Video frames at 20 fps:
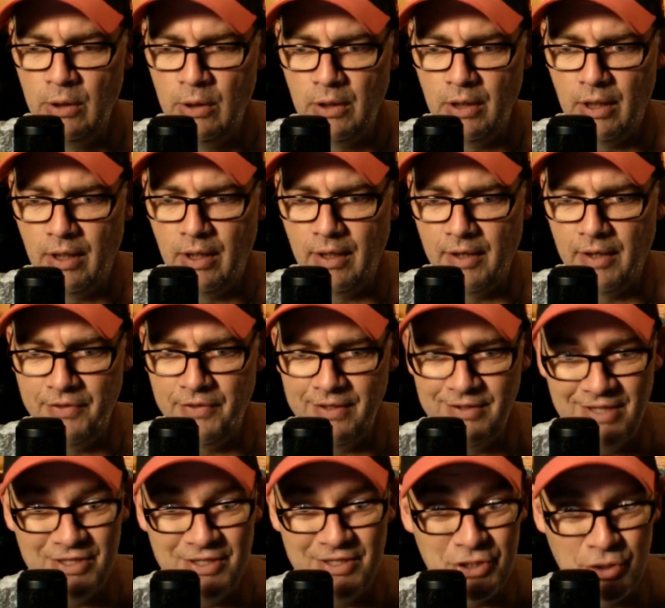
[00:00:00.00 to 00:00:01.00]
Yep. Uh, I think
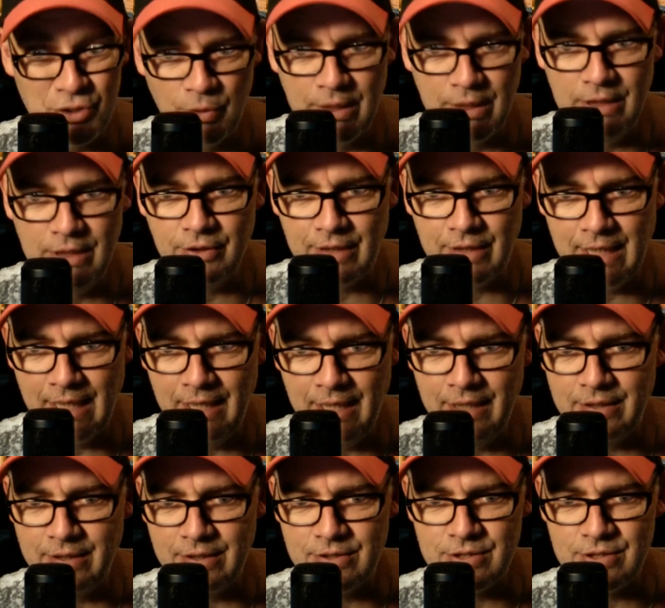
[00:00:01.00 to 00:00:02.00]
they screen their
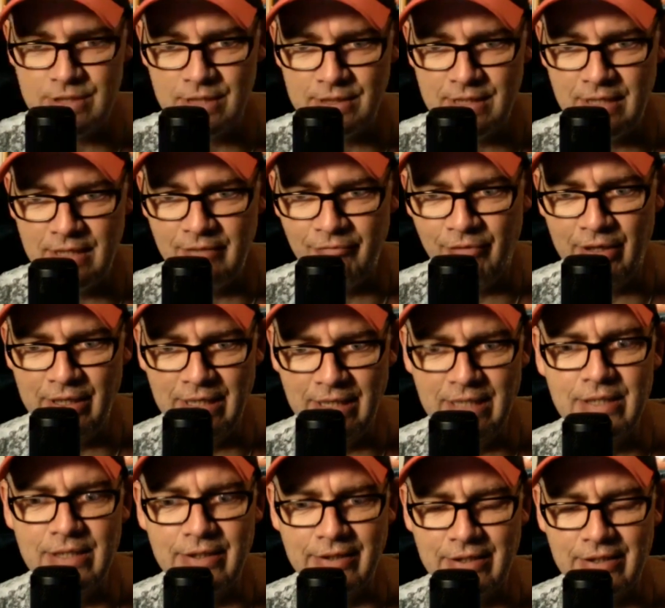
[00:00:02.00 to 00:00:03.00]
candidates that they invite
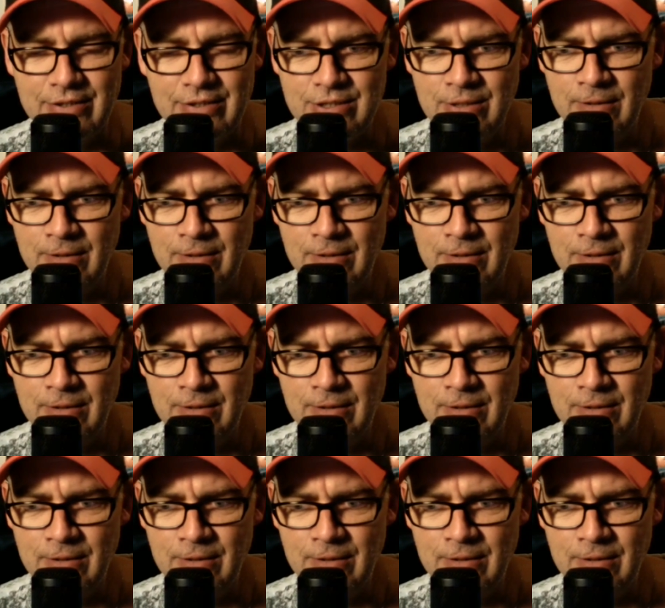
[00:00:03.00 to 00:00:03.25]
into this,